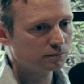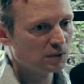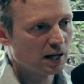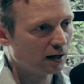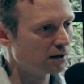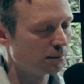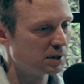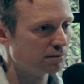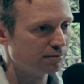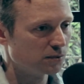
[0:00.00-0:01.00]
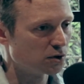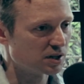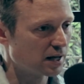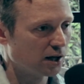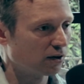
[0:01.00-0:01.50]
yeah, I mean, you
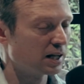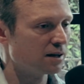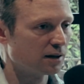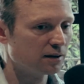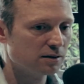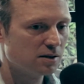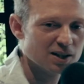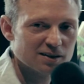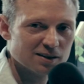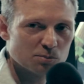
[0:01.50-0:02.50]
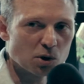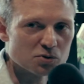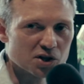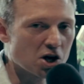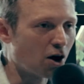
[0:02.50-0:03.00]
can take on anything.
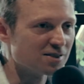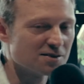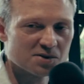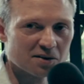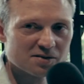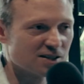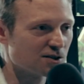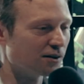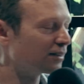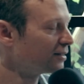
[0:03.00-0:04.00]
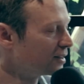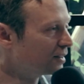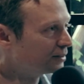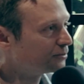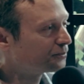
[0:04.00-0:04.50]
Pros and cons of San Francisco. Yeah.